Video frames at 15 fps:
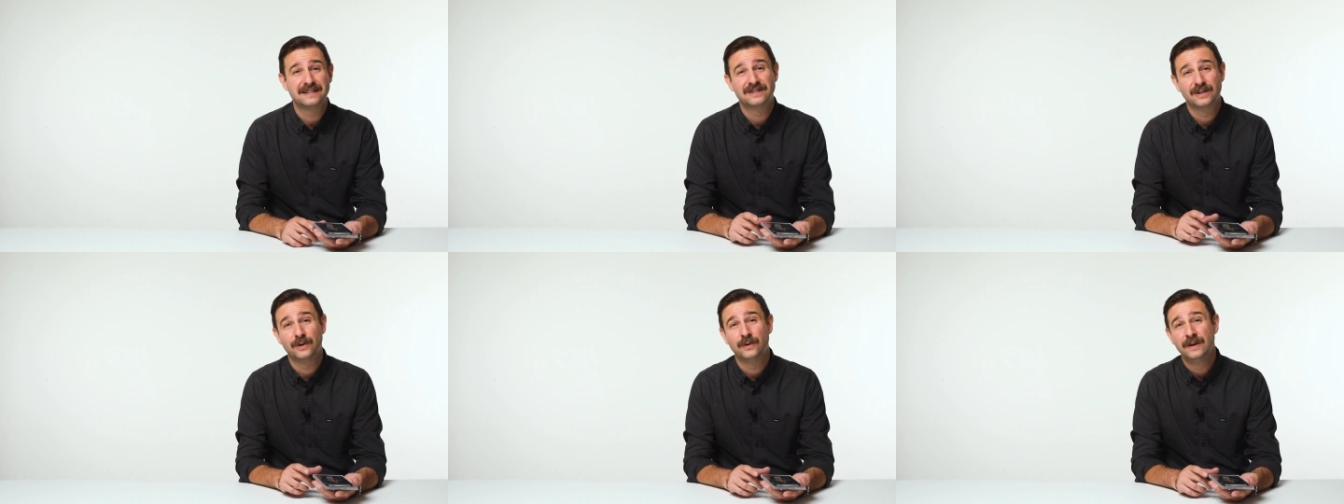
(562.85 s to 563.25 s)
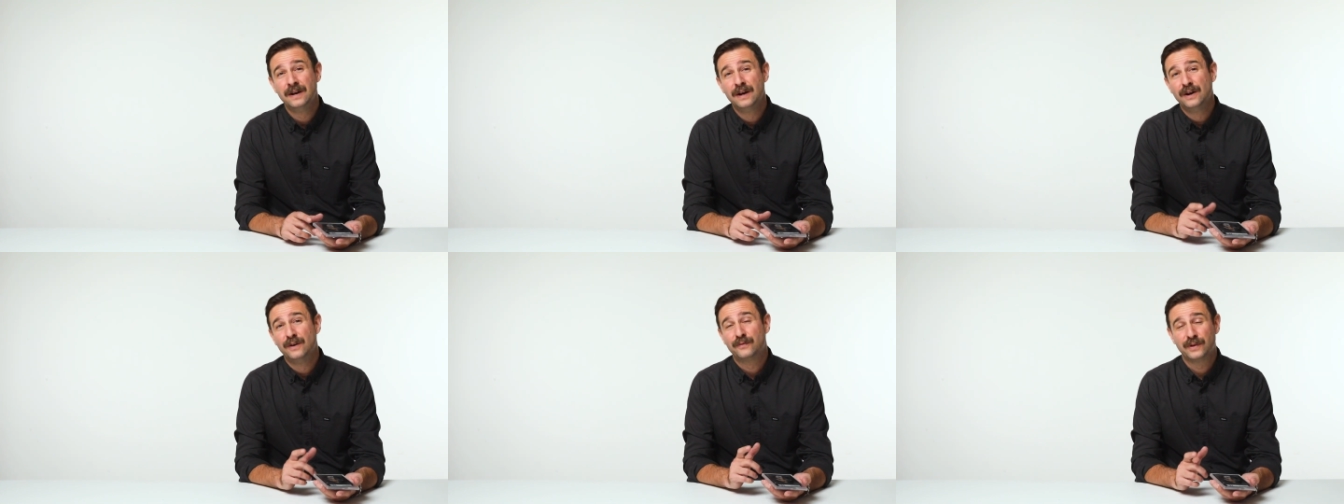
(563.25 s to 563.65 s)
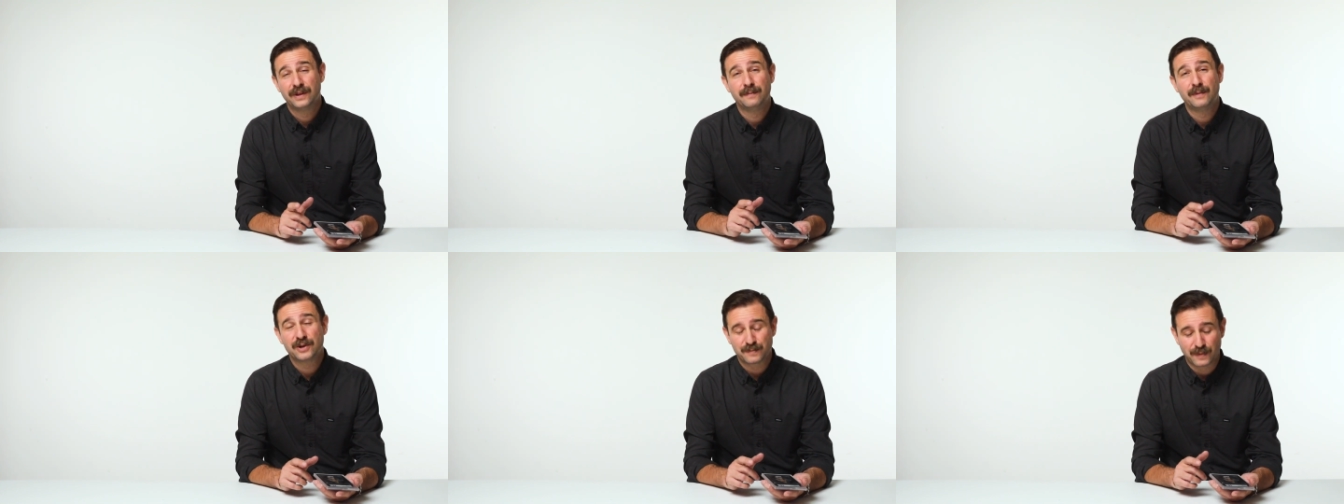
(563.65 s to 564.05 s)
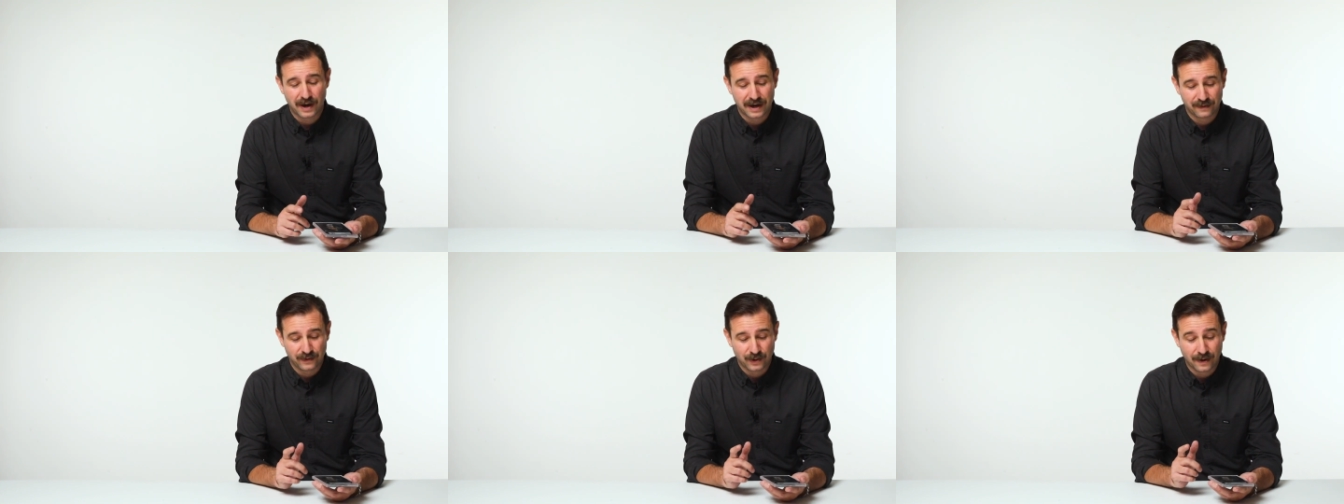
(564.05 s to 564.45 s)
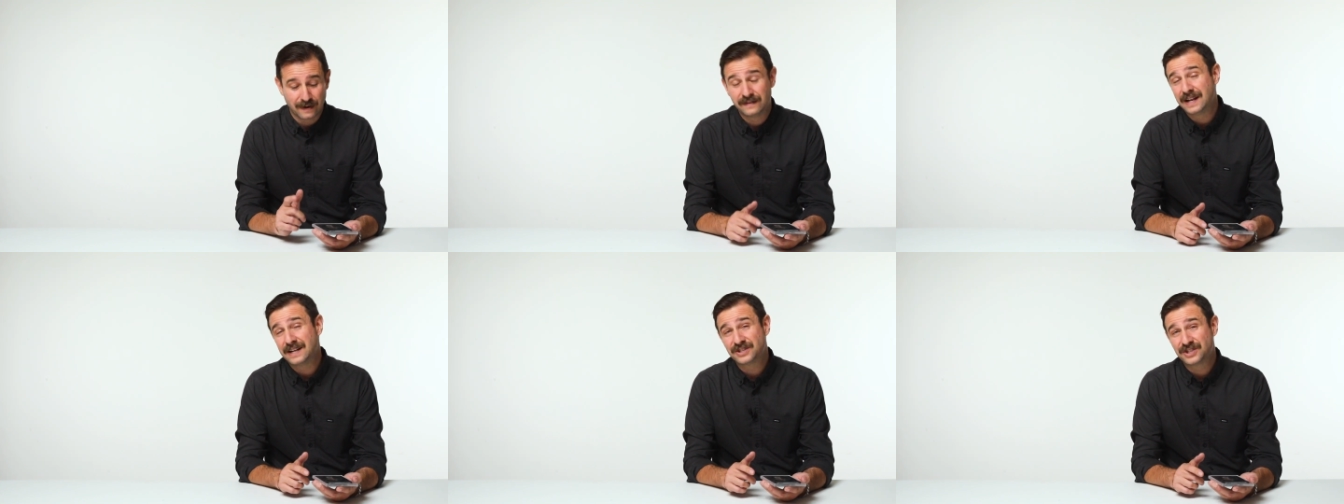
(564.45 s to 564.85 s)
So for the most part, if you
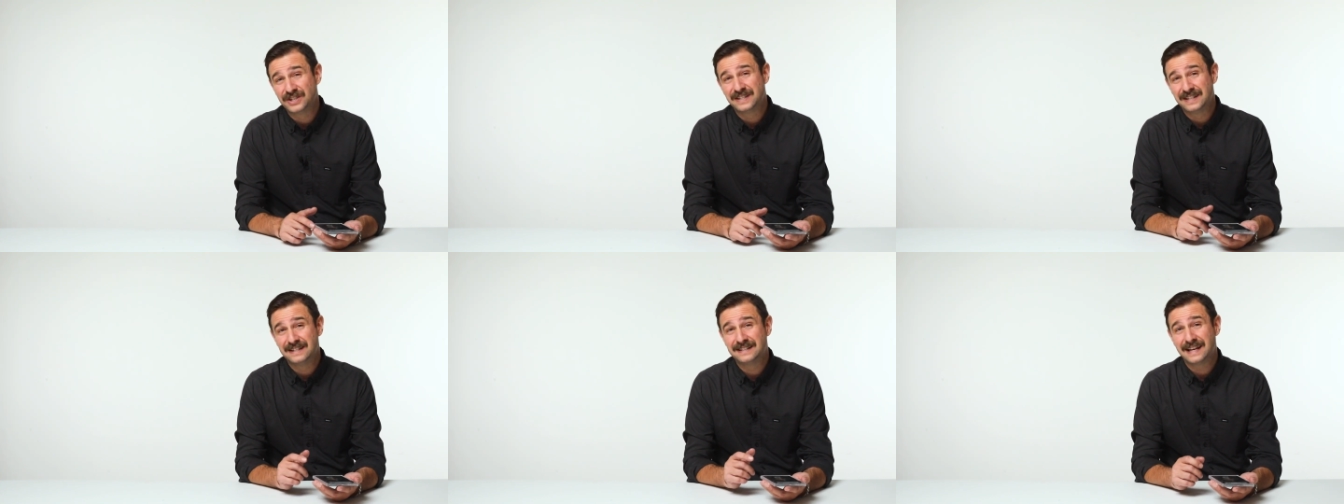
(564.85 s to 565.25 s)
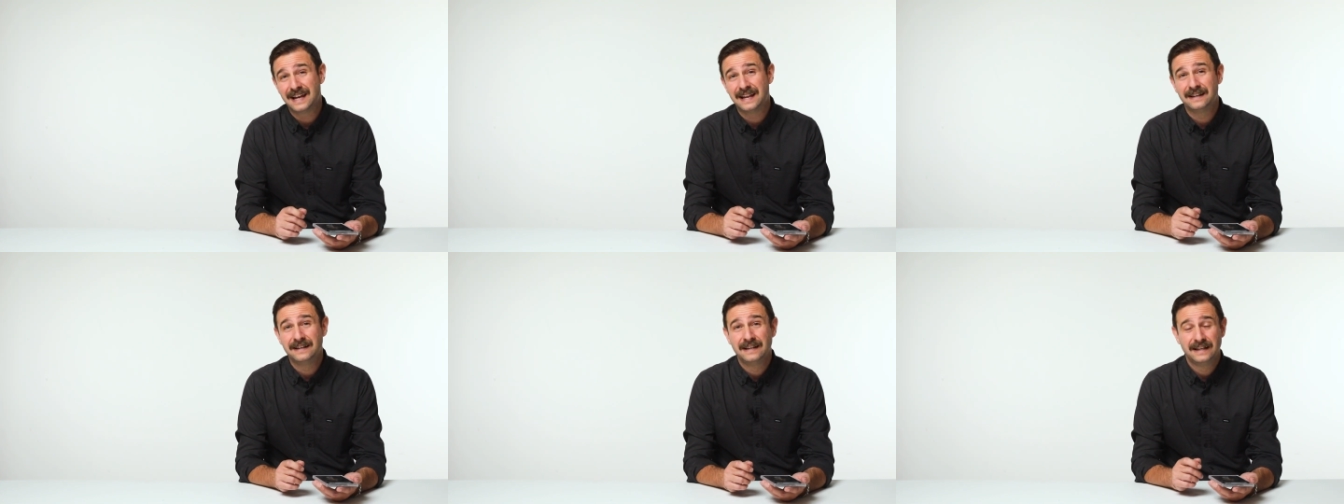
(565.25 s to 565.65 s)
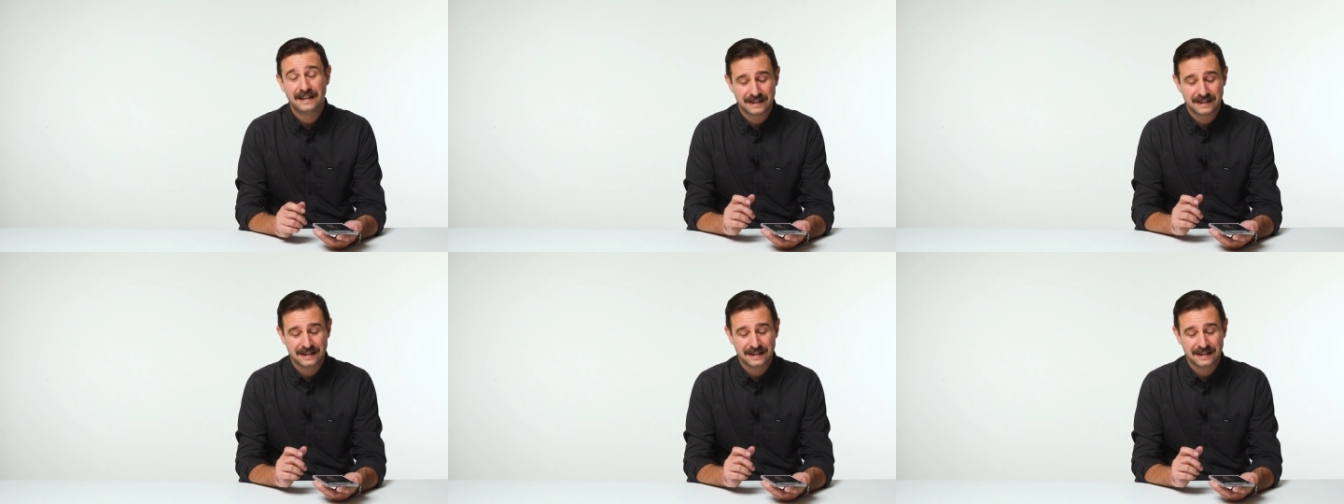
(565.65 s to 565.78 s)
have an SGC 10,